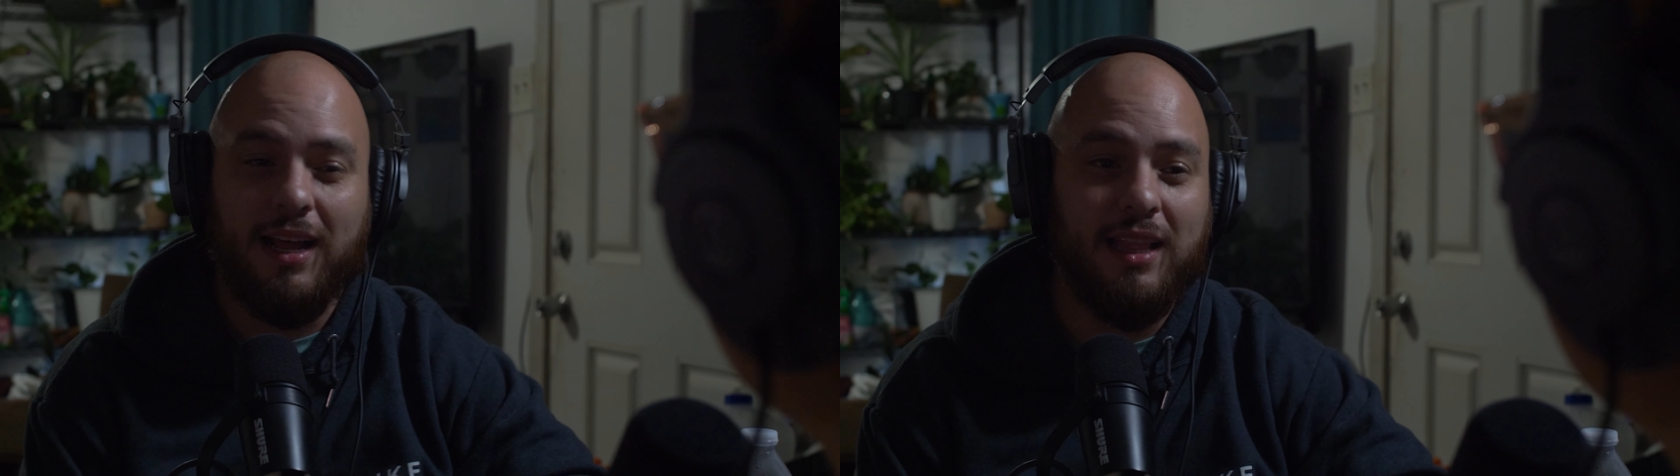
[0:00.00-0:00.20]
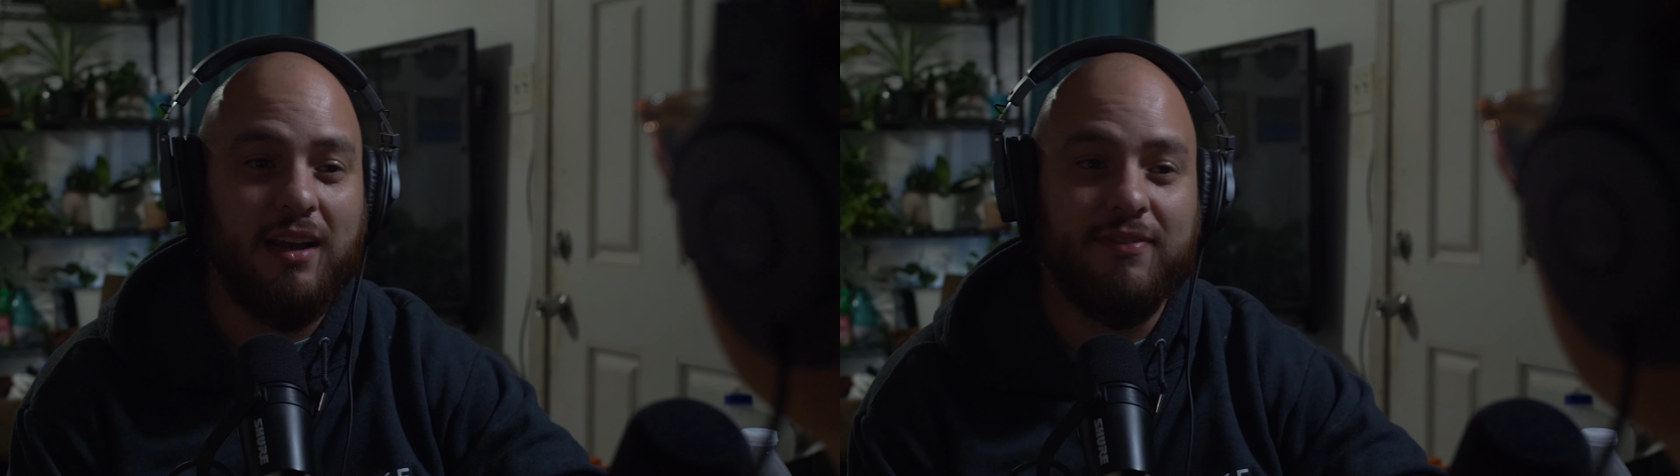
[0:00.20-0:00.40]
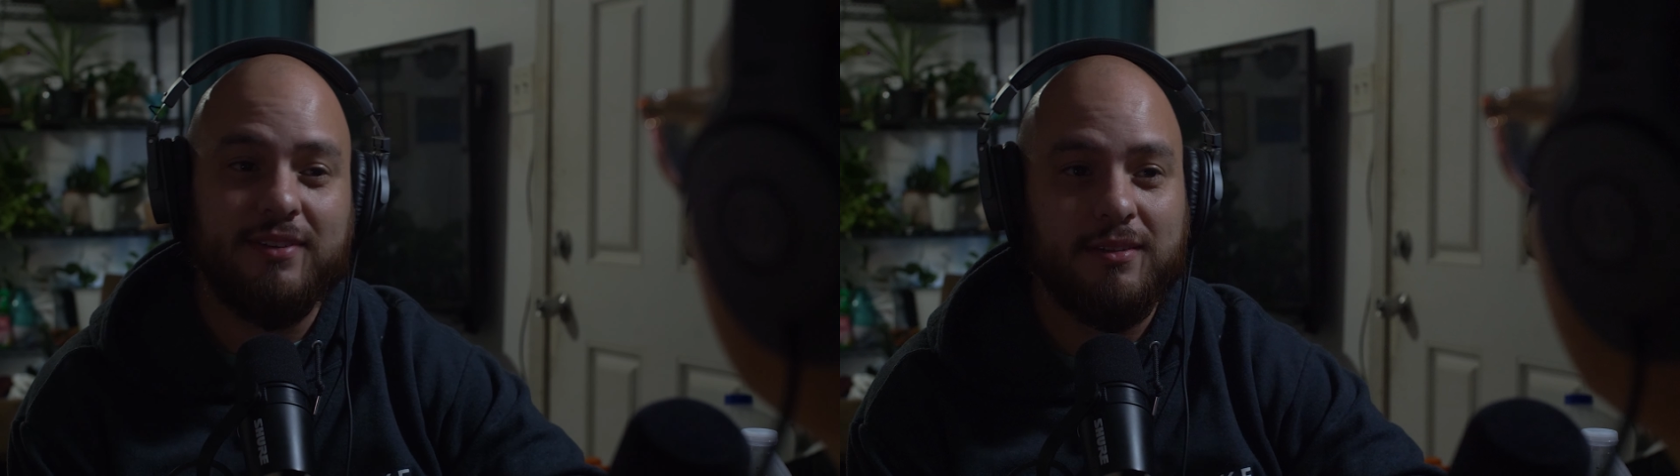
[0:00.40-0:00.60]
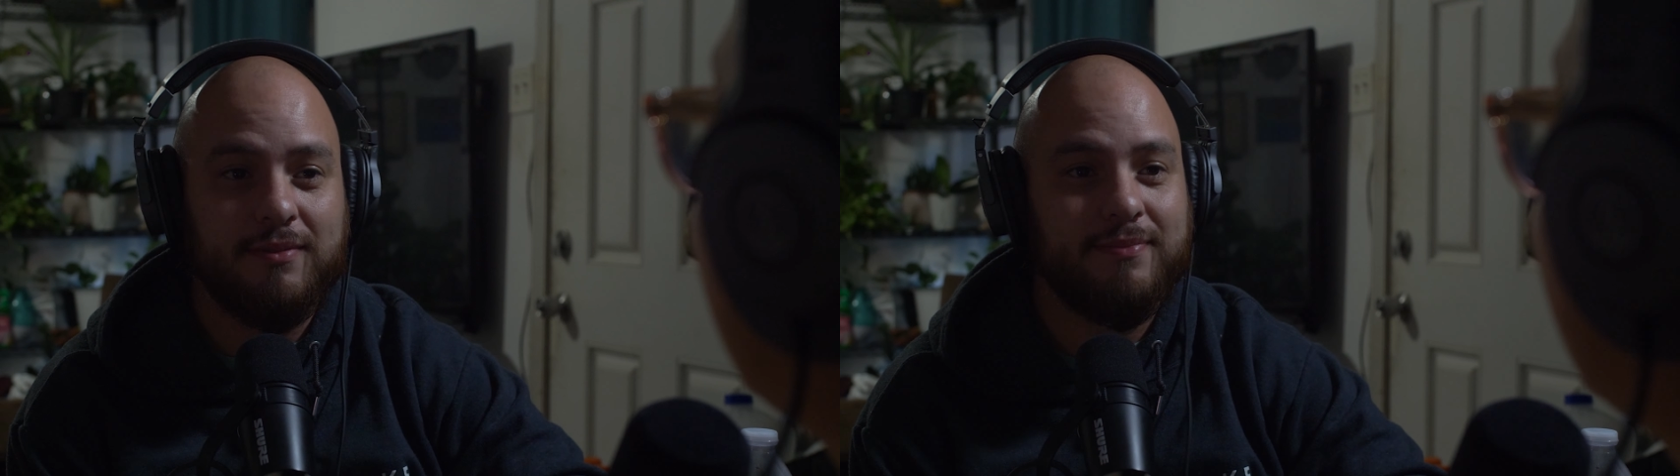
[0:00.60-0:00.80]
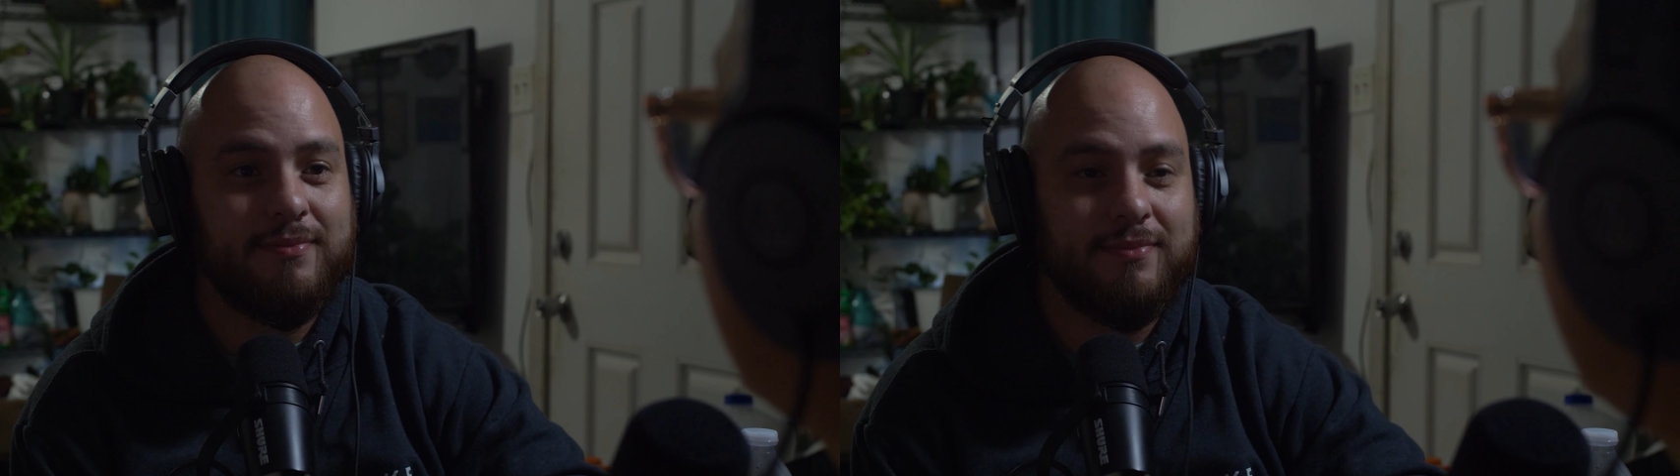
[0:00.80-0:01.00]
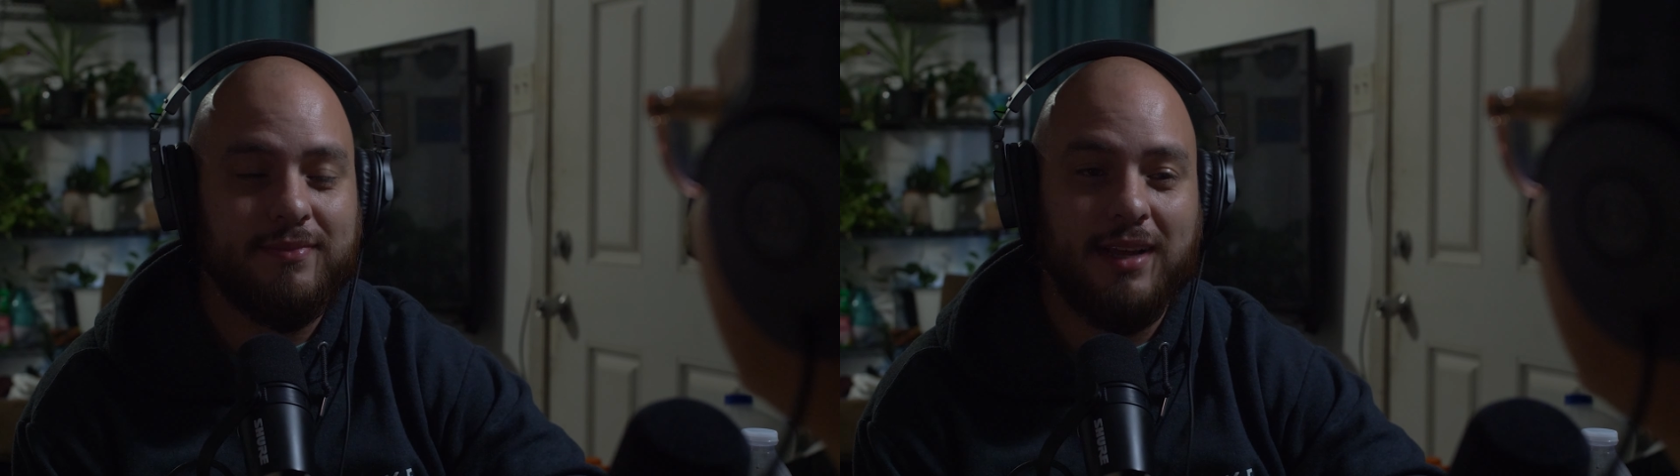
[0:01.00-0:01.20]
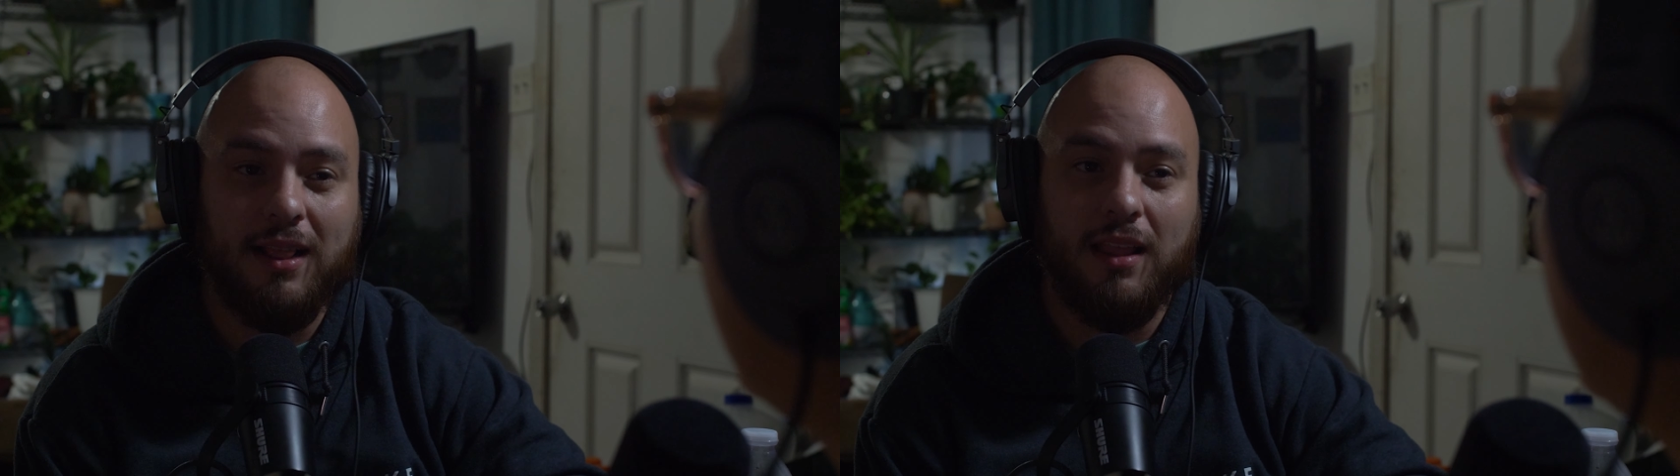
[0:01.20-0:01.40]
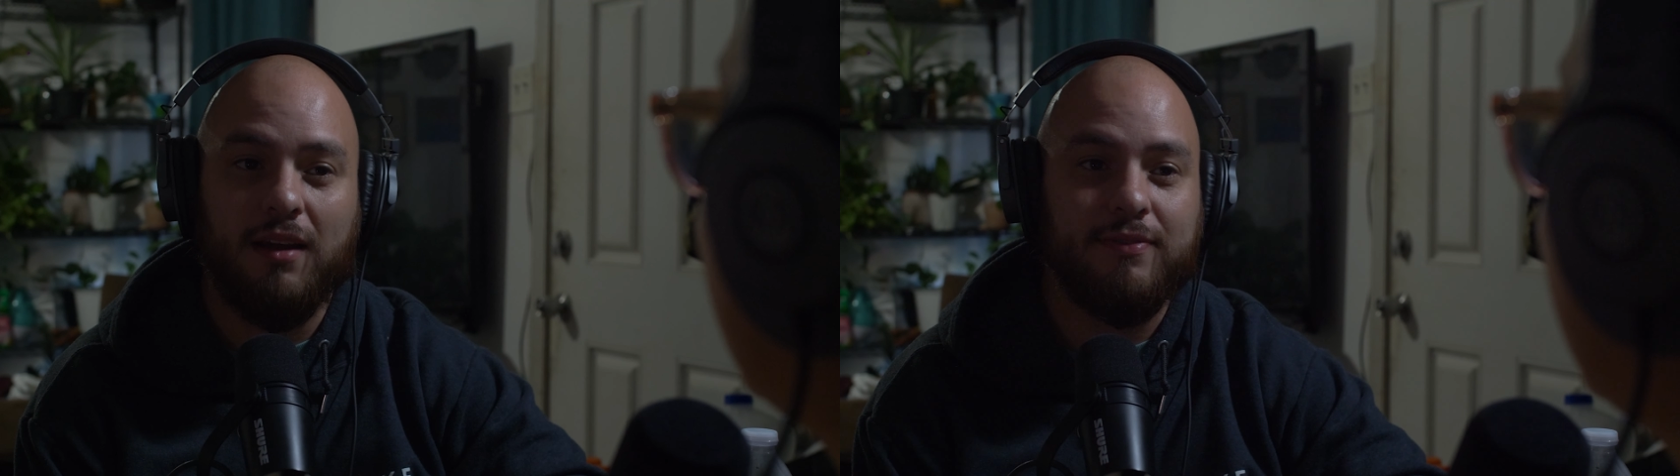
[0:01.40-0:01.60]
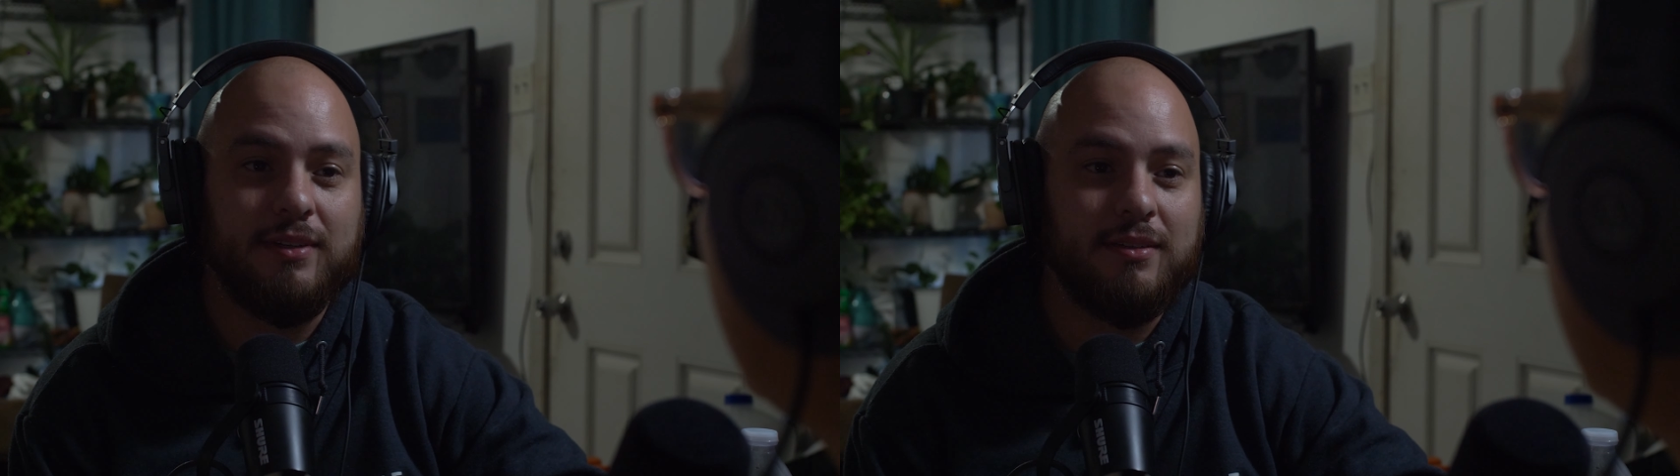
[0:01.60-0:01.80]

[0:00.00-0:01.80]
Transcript: I left. I left.